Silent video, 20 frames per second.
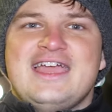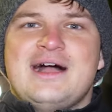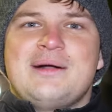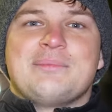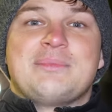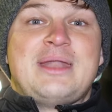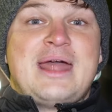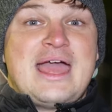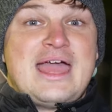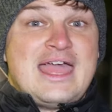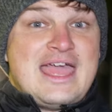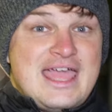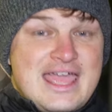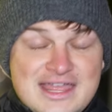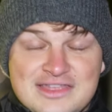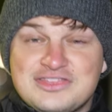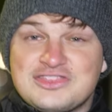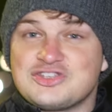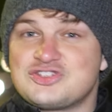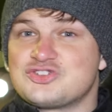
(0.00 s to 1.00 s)
I'm gonna
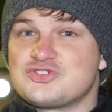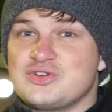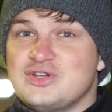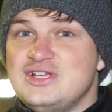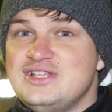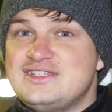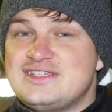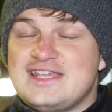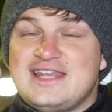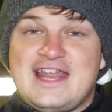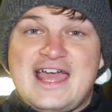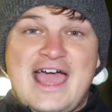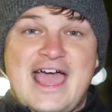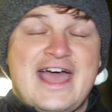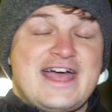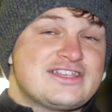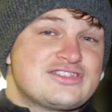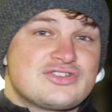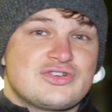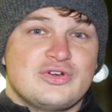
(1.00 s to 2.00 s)
hit the streets and
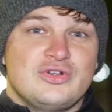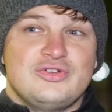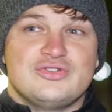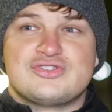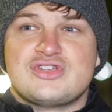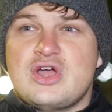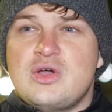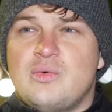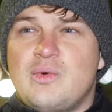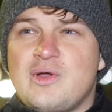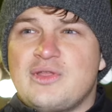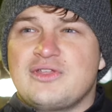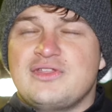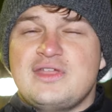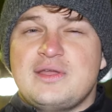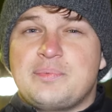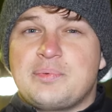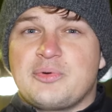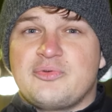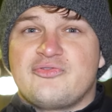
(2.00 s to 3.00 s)
ask girls whether
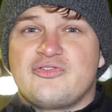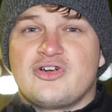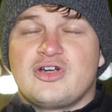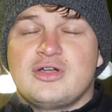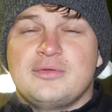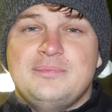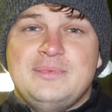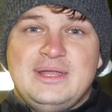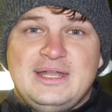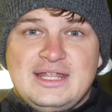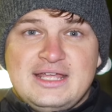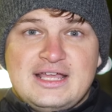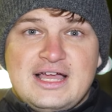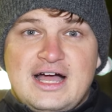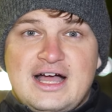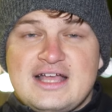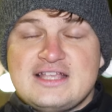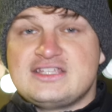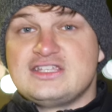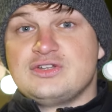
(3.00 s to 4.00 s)
they prefer meeting
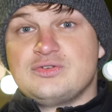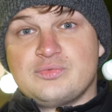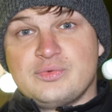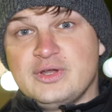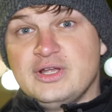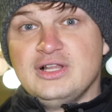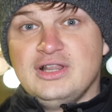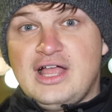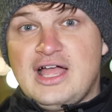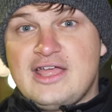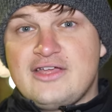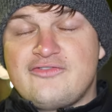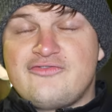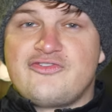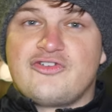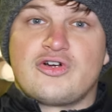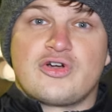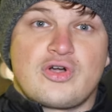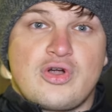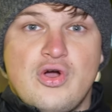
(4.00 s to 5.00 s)
guys in real
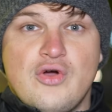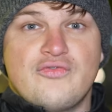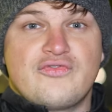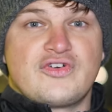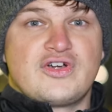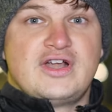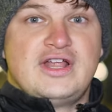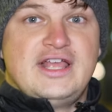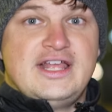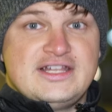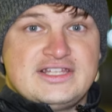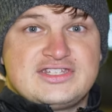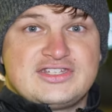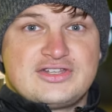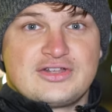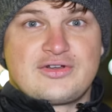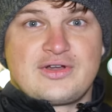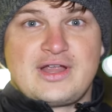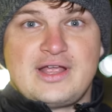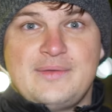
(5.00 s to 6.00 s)
life or over
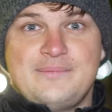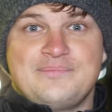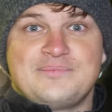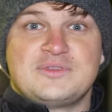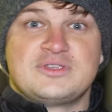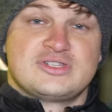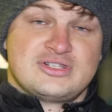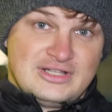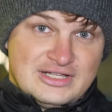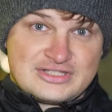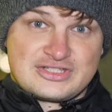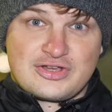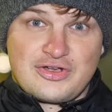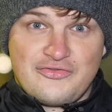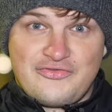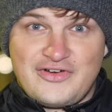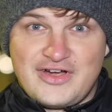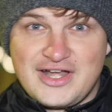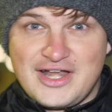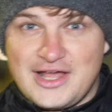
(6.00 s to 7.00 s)
Instagram. So let's go
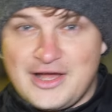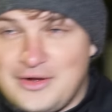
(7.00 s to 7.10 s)
find